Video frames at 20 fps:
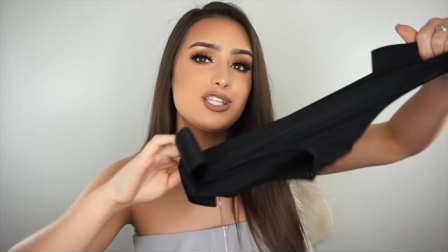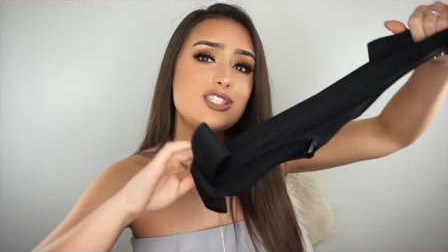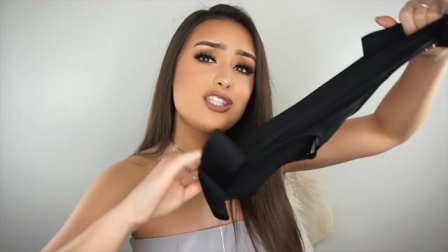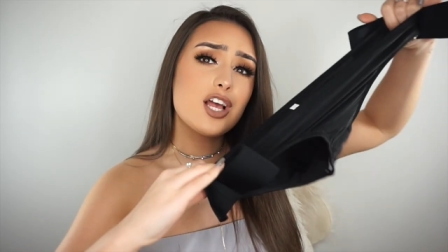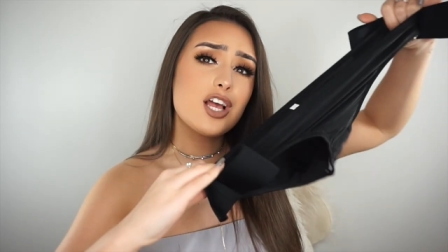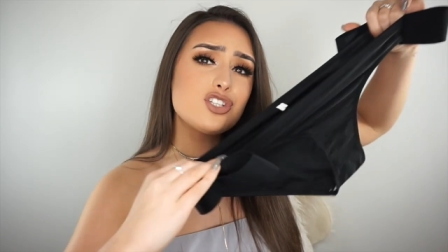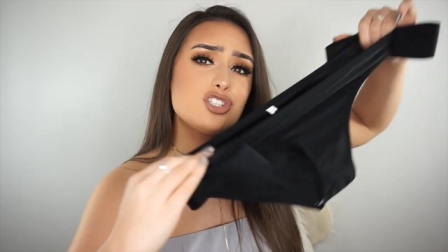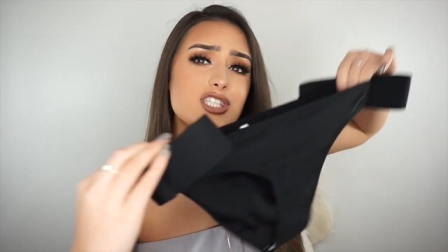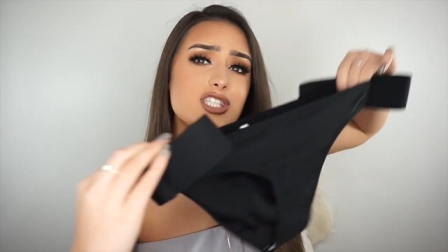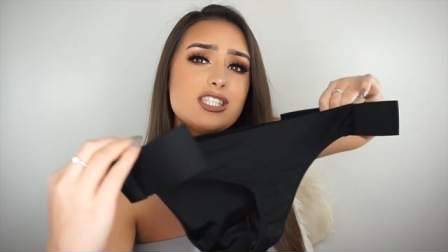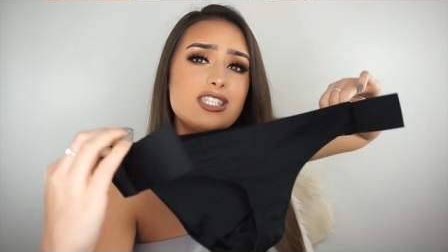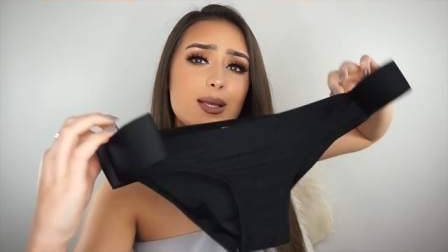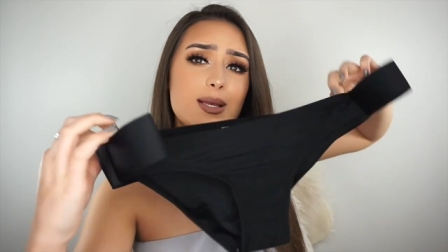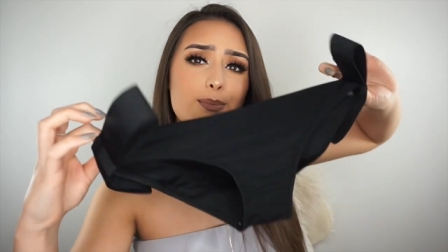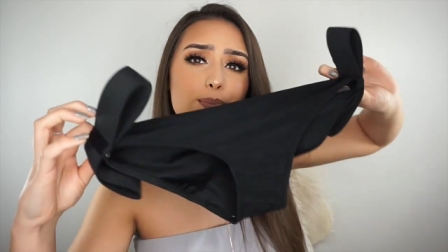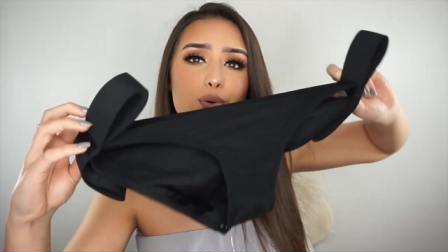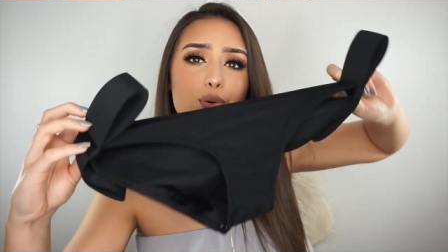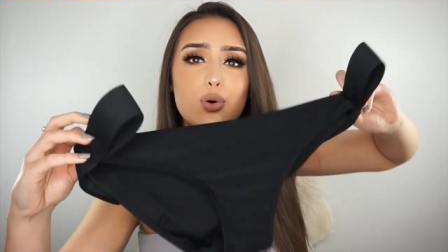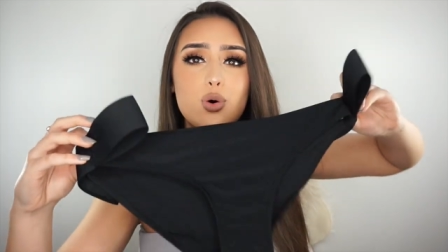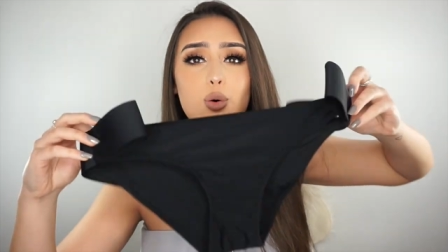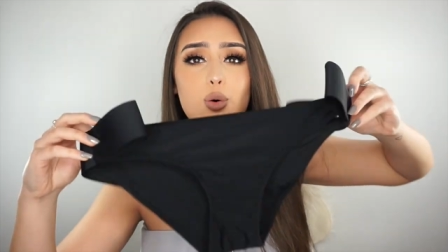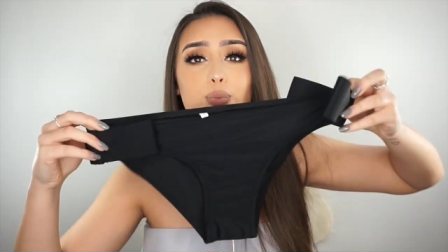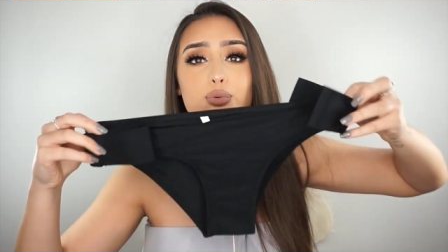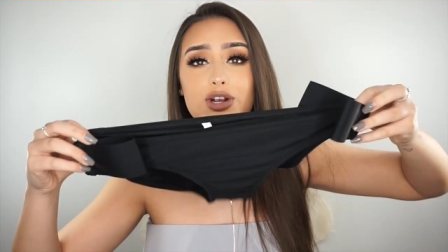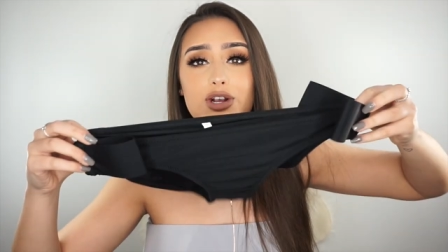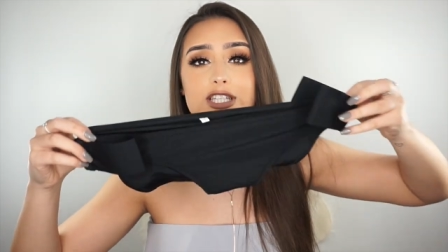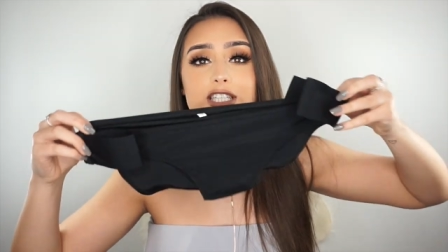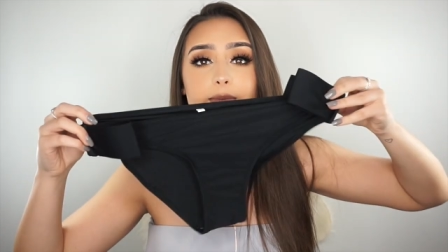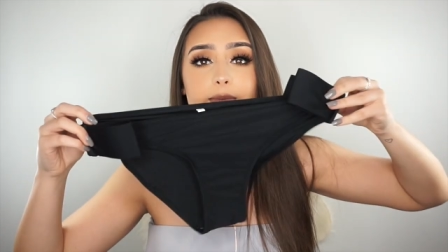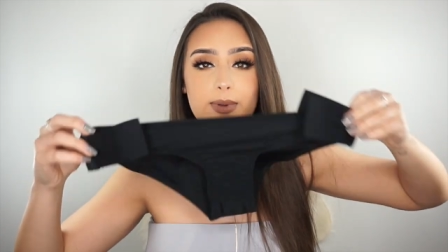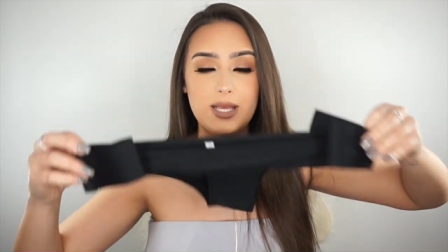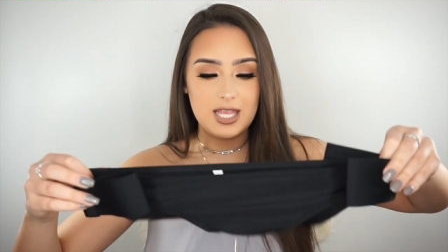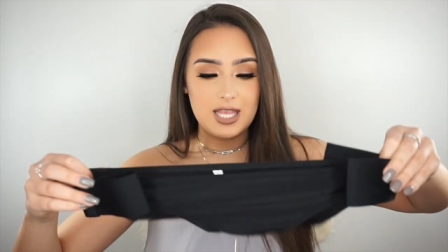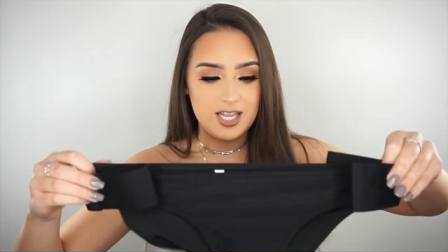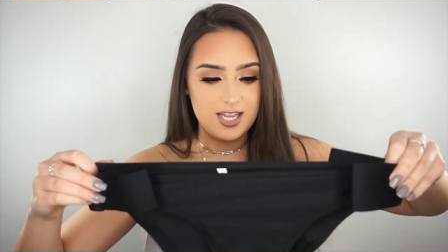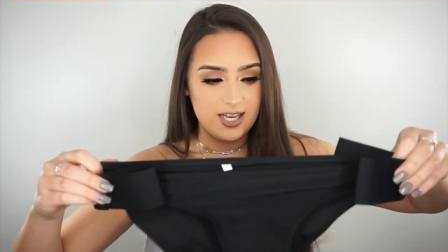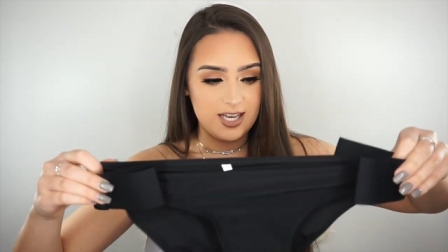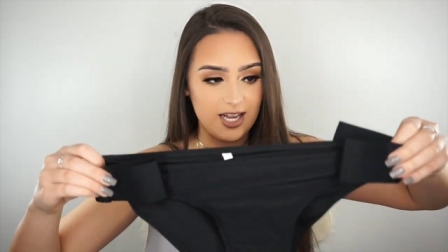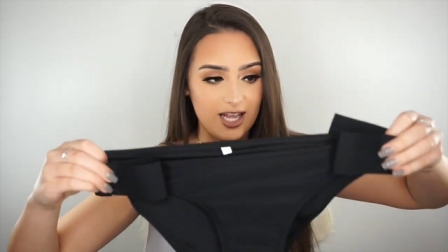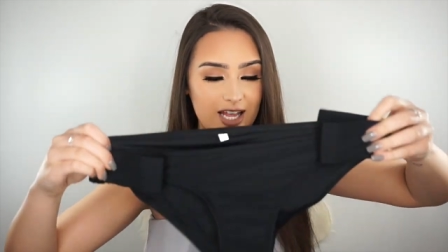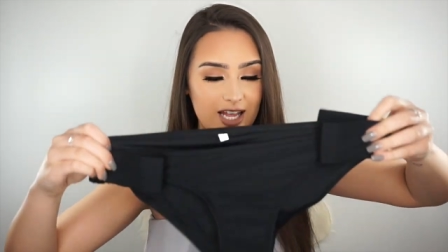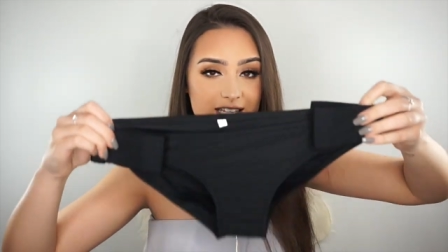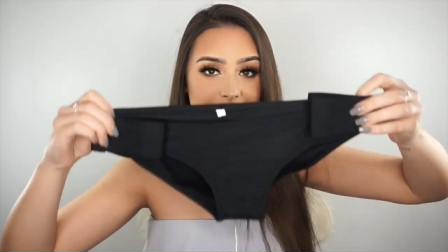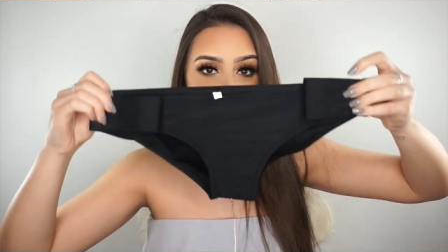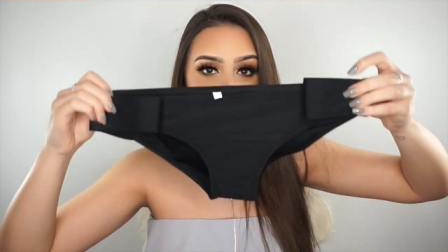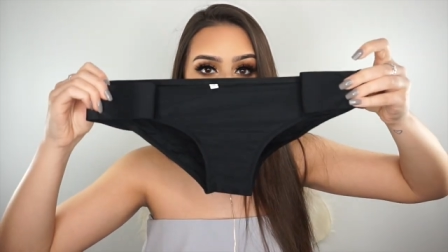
it's such a simple, pretty bikini.